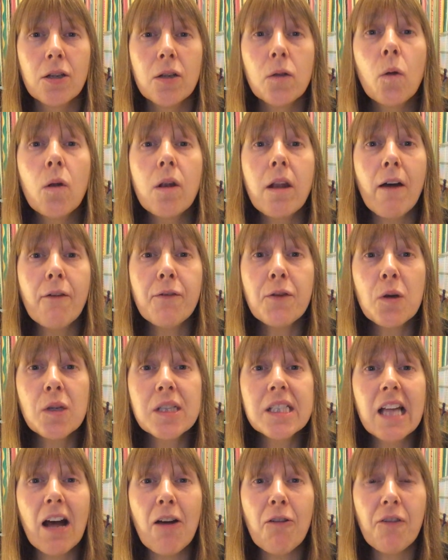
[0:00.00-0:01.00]
you'll love
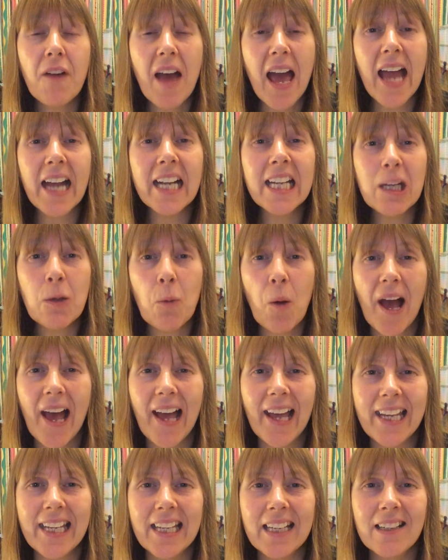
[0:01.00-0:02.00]
yourself
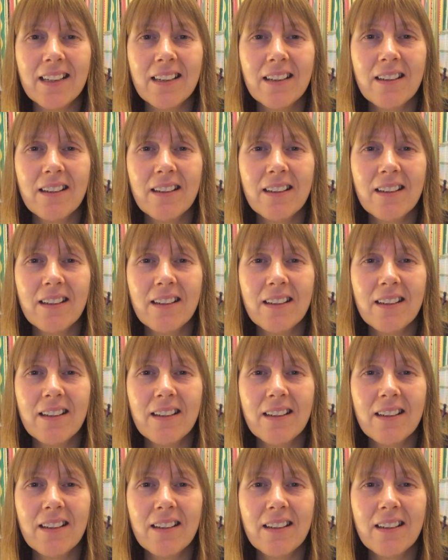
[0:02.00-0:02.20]
anyway.